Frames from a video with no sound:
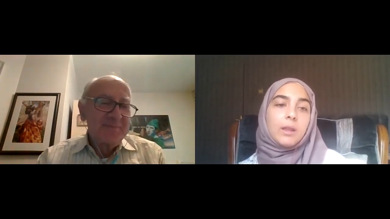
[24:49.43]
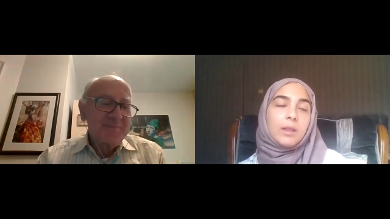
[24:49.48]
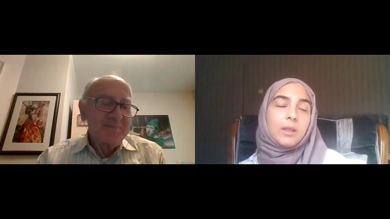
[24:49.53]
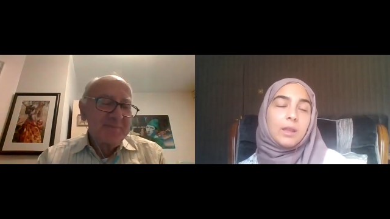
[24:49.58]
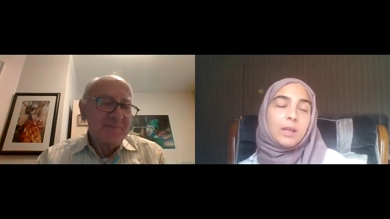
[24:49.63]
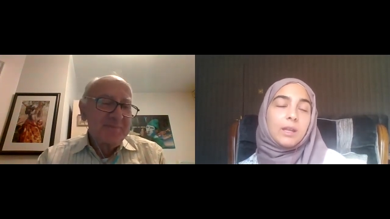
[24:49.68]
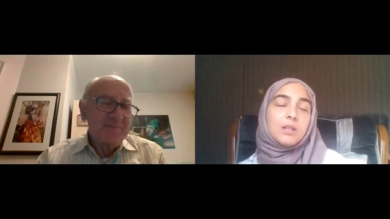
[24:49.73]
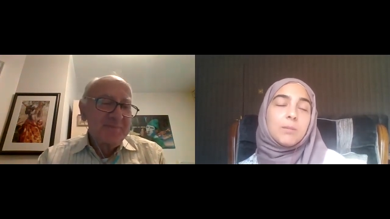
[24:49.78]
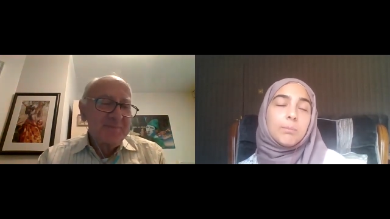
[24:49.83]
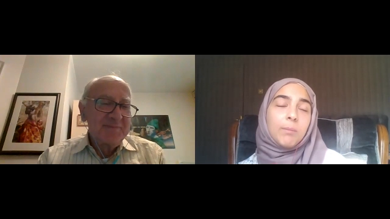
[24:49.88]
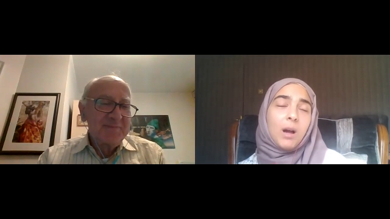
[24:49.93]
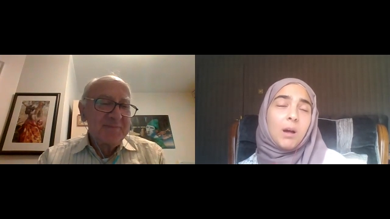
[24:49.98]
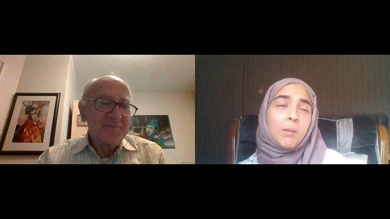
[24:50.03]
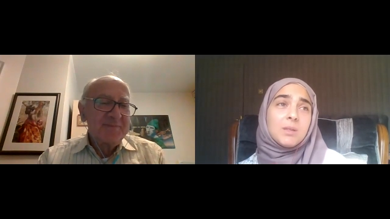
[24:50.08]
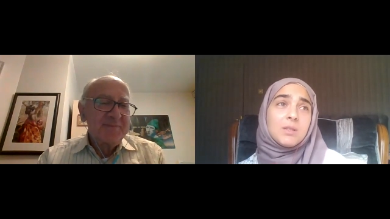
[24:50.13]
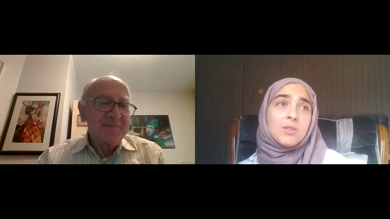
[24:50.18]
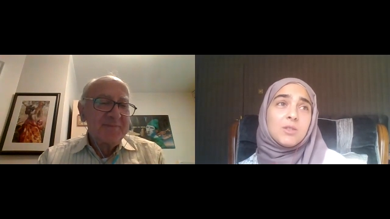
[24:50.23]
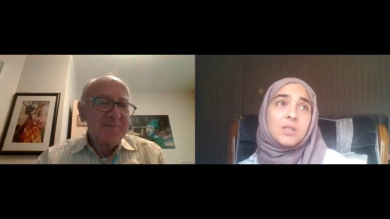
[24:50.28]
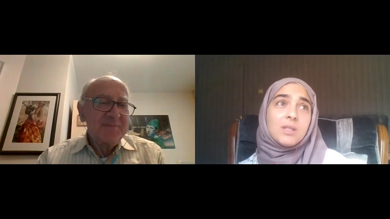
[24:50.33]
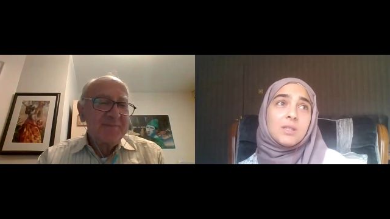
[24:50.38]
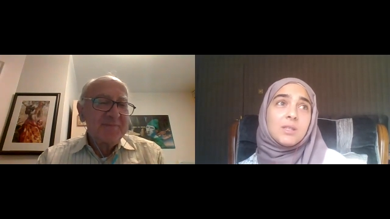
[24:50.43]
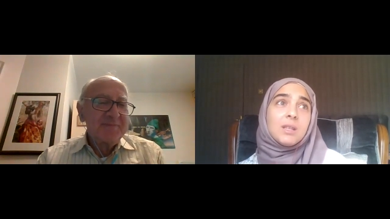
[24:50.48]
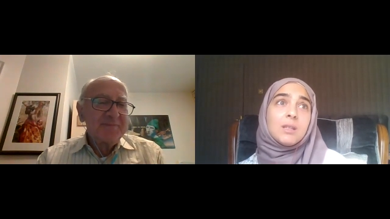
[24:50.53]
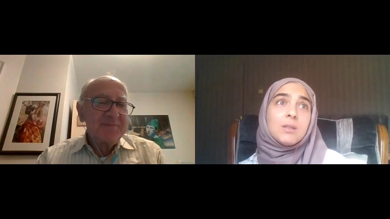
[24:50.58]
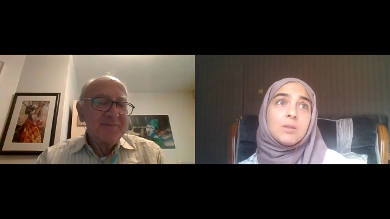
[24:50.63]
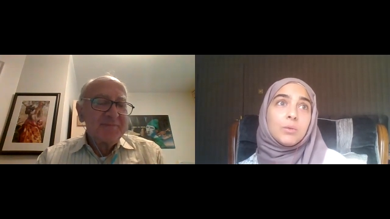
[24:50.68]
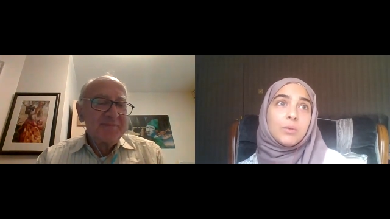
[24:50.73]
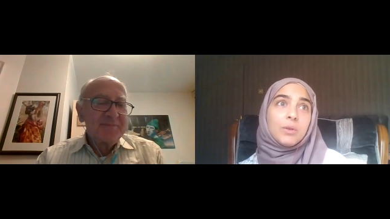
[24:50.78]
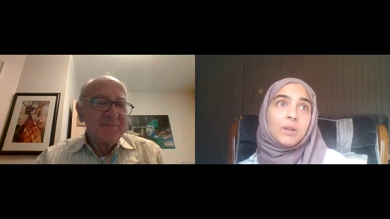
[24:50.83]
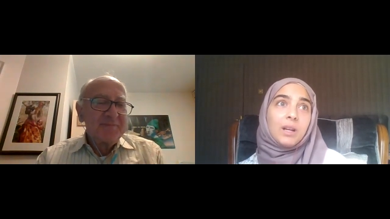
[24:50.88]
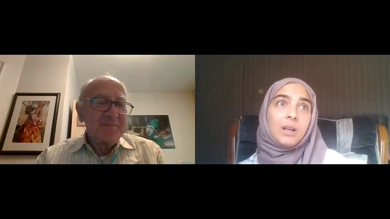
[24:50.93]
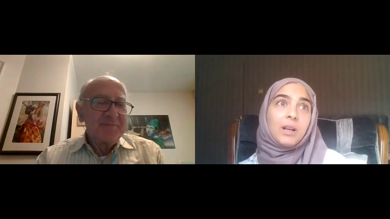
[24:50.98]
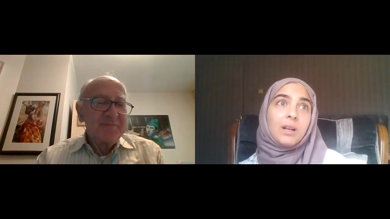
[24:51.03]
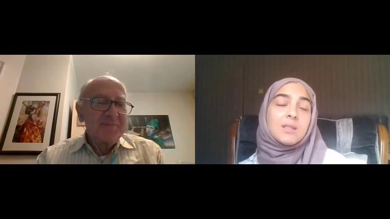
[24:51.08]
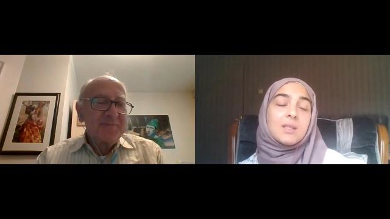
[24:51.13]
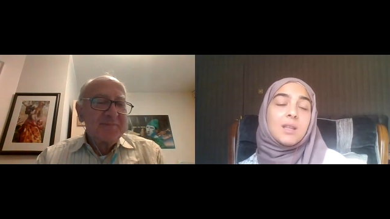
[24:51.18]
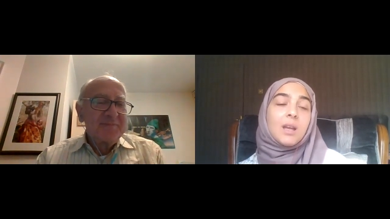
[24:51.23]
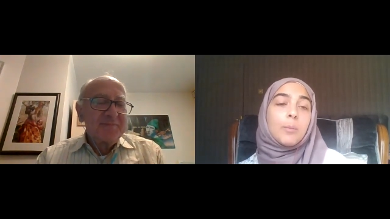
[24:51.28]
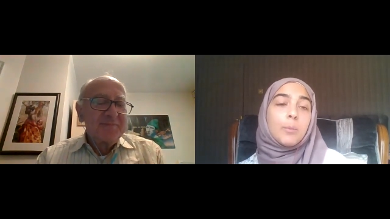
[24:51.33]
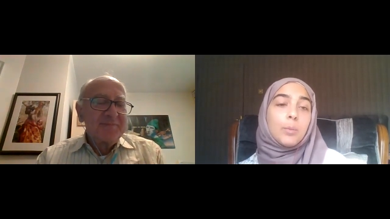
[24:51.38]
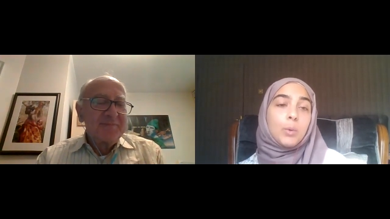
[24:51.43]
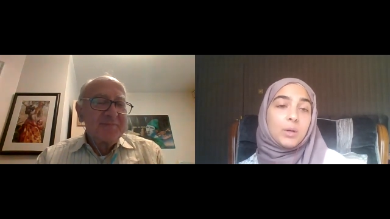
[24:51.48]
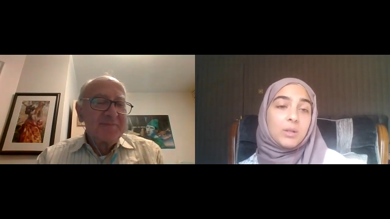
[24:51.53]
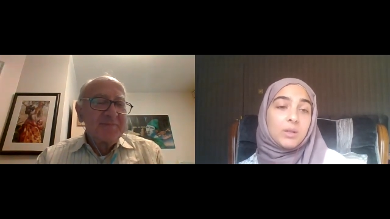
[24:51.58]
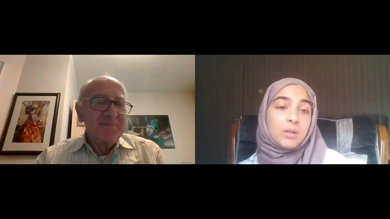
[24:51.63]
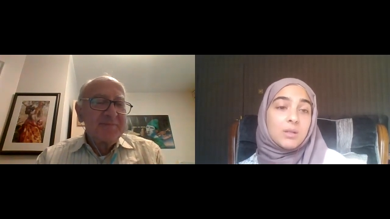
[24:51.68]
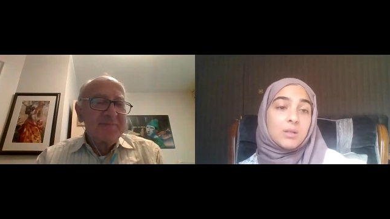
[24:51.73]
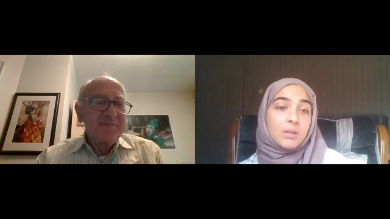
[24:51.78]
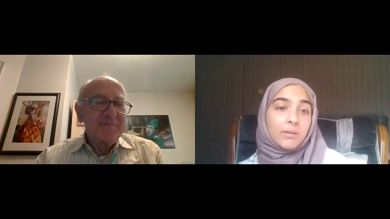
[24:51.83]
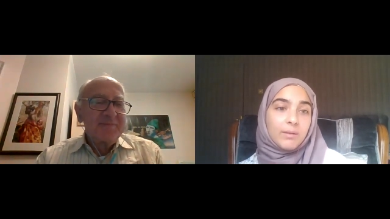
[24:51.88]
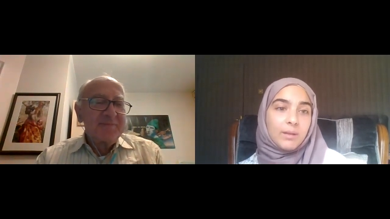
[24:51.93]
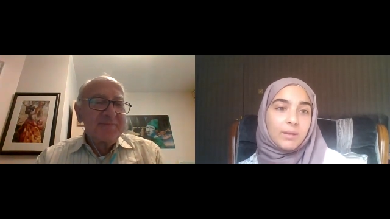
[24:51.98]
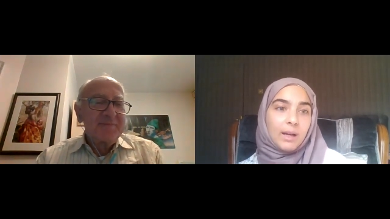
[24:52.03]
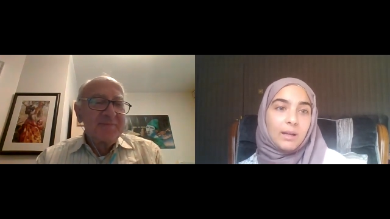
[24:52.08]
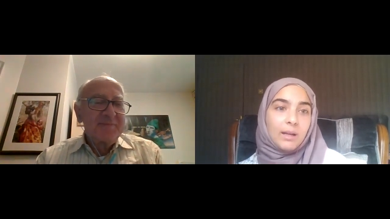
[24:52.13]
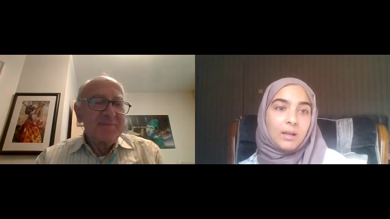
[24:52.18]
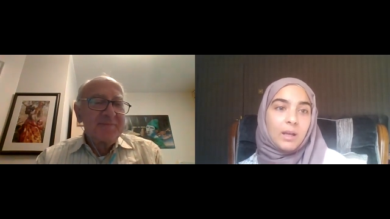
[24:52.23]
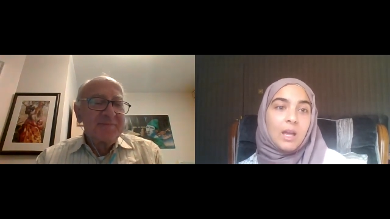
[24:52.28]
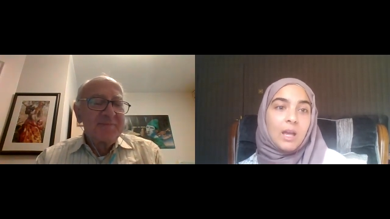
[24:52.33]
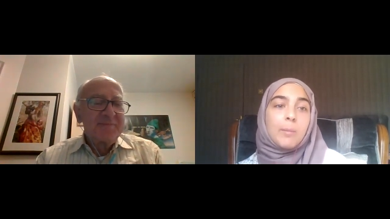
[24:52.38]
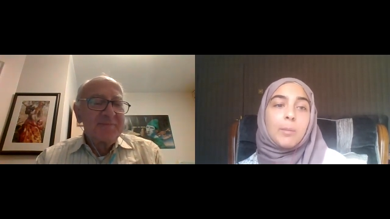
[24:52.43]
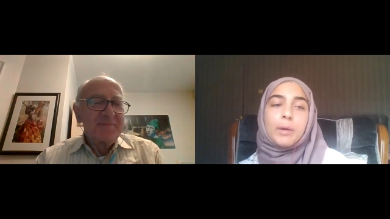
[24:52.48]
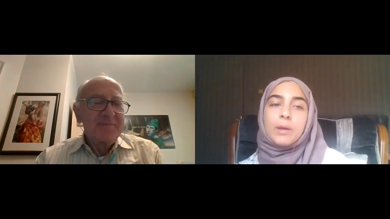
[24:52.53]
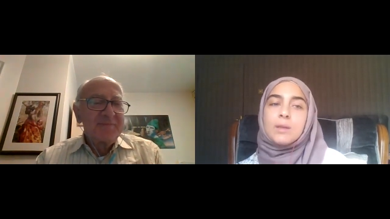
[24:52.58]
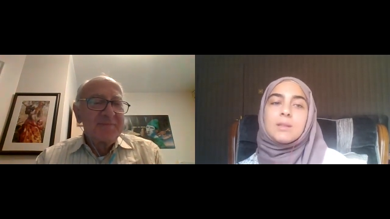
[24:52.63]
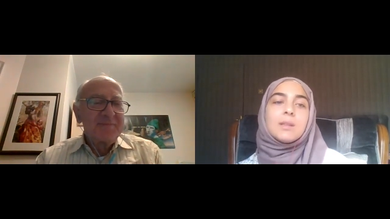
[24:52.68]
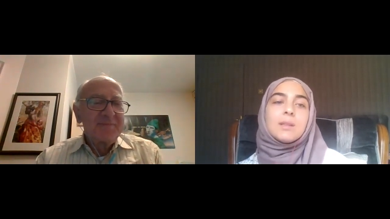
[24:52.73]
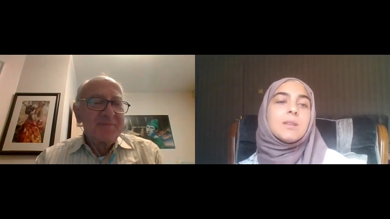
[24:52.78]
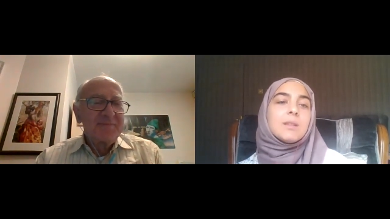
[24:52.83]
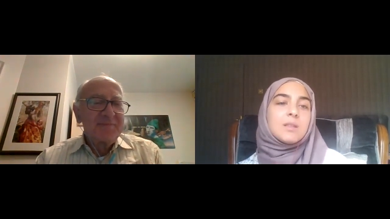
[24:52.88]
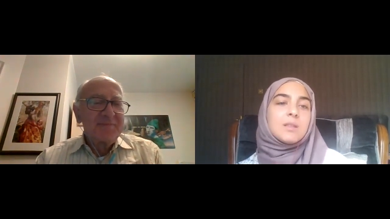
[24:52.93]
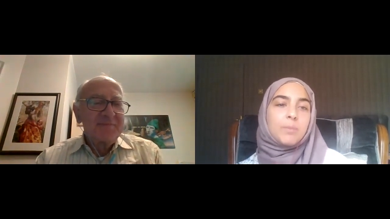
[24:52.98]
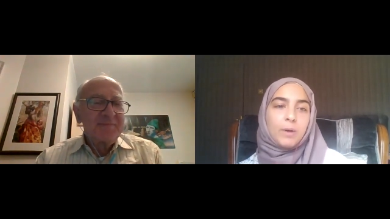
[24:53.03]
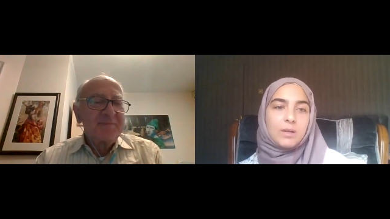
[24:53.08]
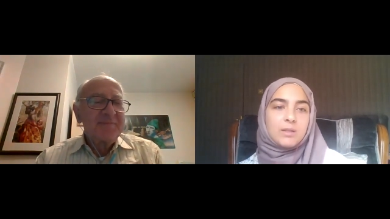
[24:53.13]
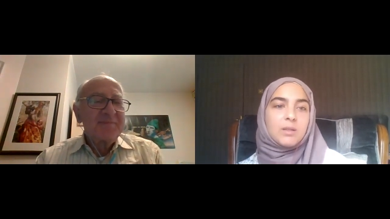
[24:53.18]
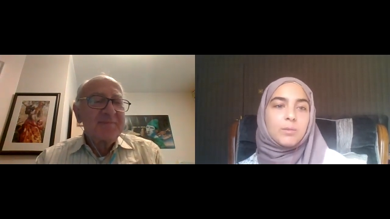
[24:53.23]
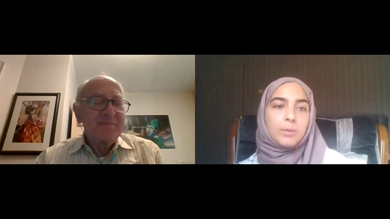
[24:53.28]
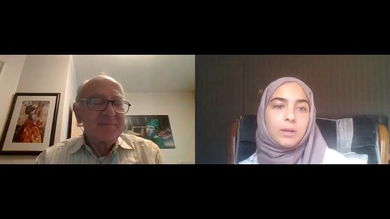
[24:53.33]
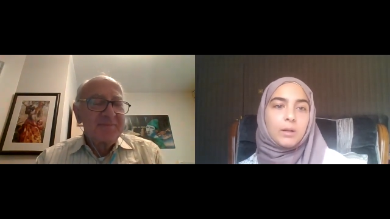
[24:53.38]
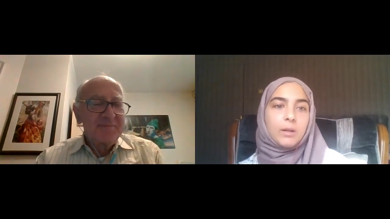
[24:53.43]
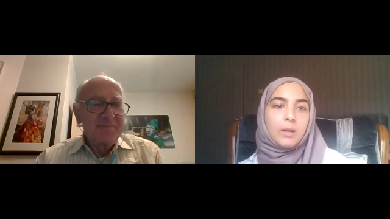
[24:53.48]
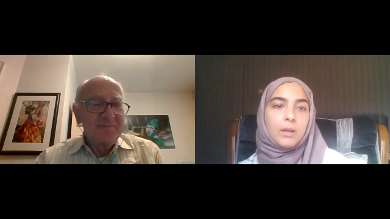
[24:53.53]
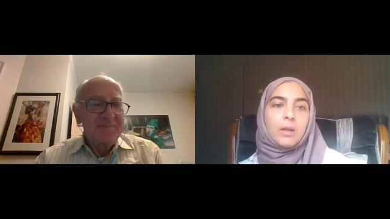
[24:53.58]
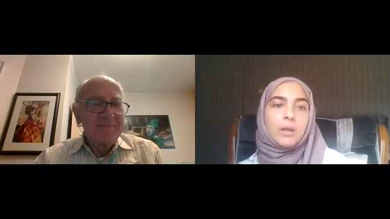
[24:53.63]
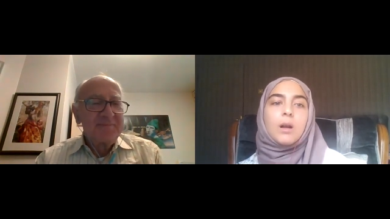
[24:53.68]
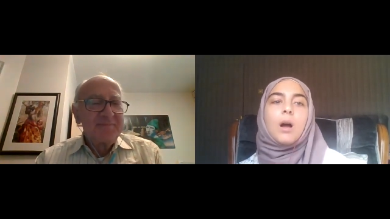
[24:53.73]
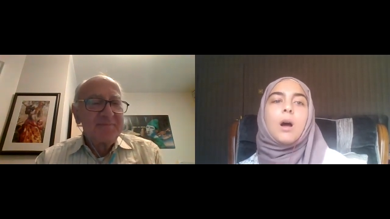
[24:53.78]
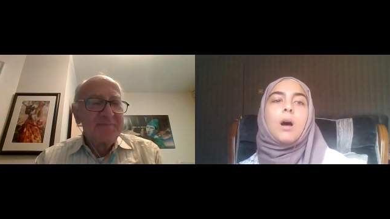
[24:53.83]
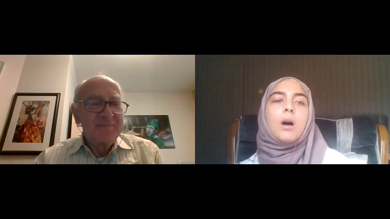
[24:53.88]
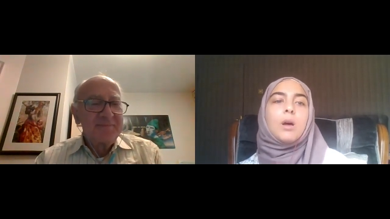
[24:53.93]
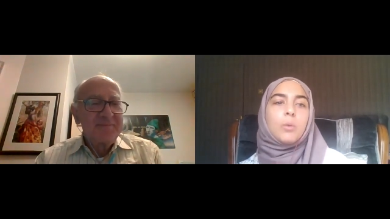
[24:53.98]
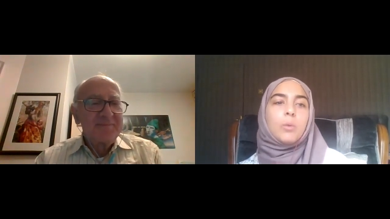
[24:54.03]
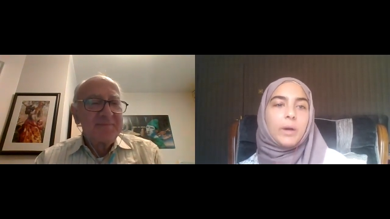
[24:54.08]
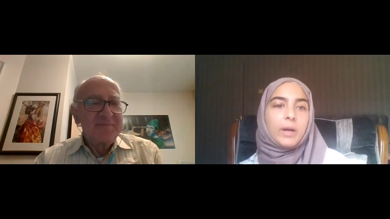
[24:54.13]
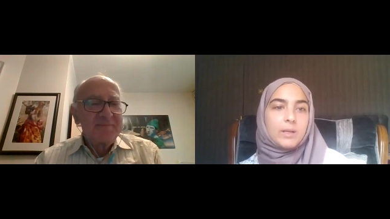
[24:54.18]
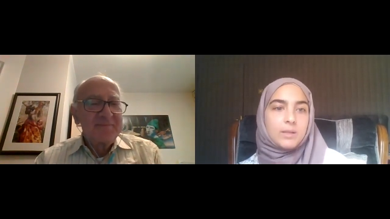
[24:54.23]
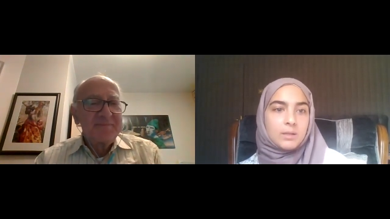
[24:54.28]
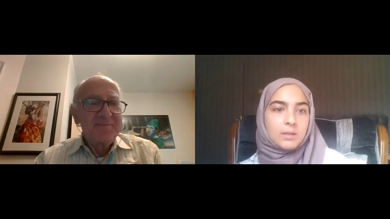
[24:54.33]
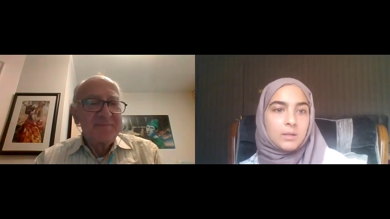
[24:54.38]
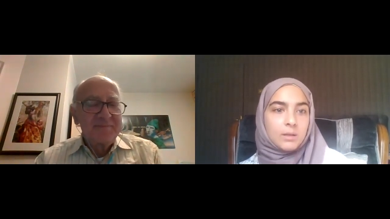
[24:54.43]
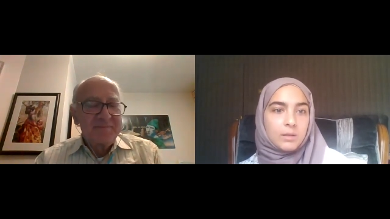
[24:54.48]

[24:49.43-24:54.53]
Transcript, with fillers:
Speaker 1: they moms just need to realize the importance of that because it is possible. There are ways.